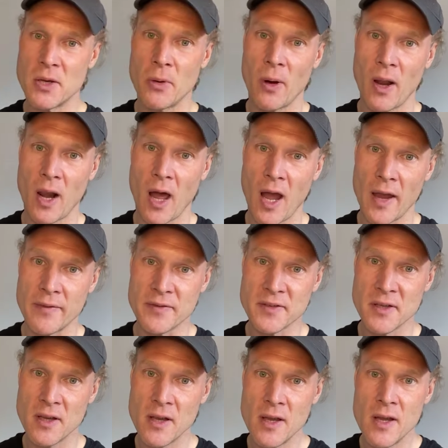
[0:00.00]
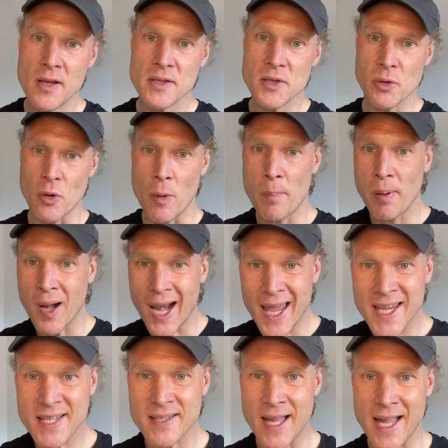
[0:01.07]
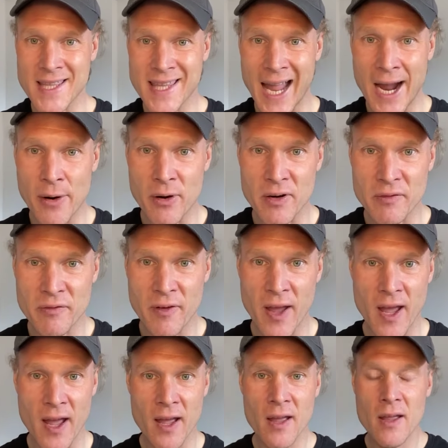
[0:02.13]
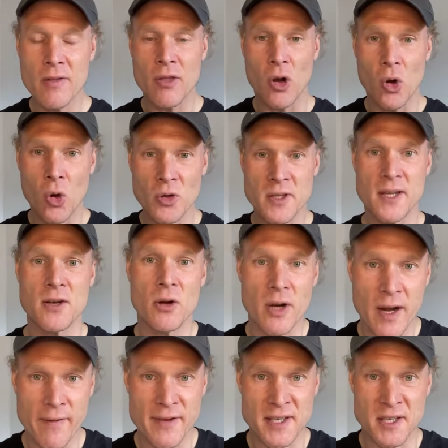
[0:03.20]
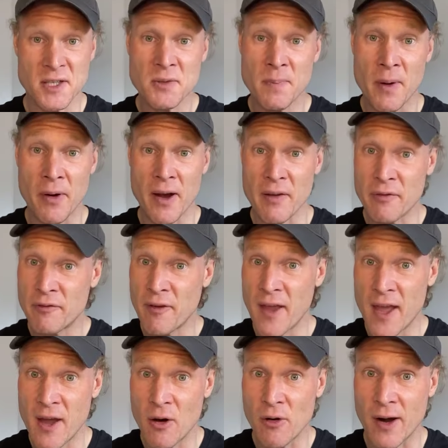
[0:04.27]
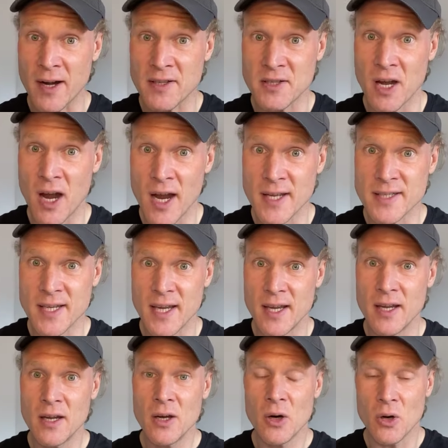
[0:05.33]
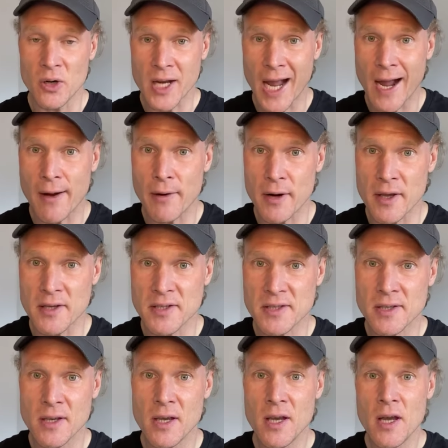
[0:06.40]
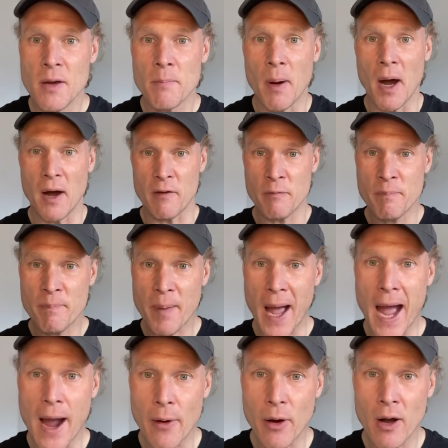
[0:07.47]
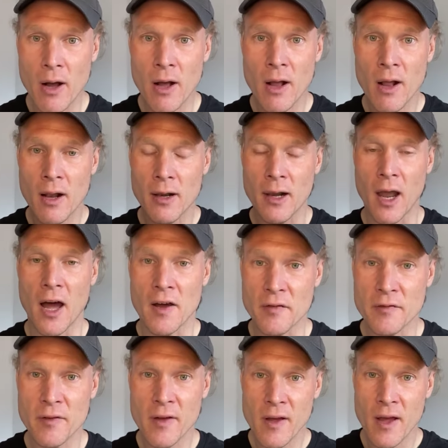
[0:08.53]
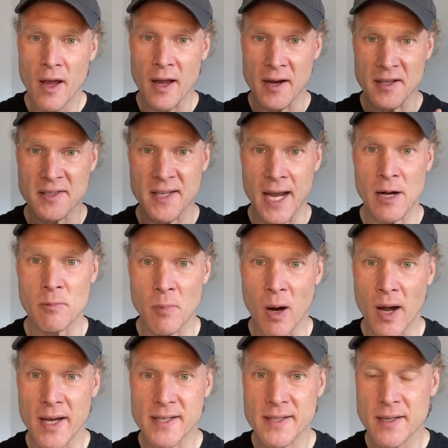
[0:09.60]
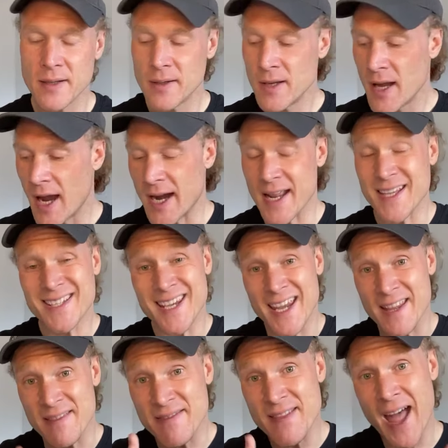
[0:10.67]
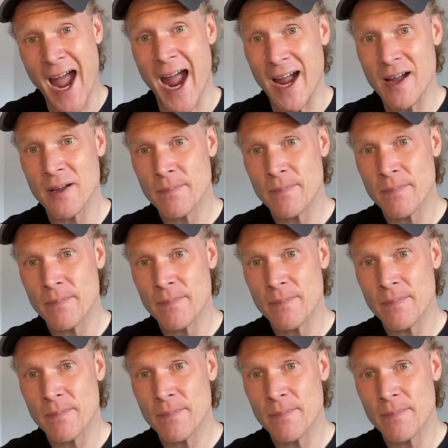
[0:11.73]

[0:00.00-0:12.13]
our lives, to replace that doubt and fear. The Lord did not give us a spirit of fear or anxiety or cowardice, but of power, love, and a sound mind. And it's in that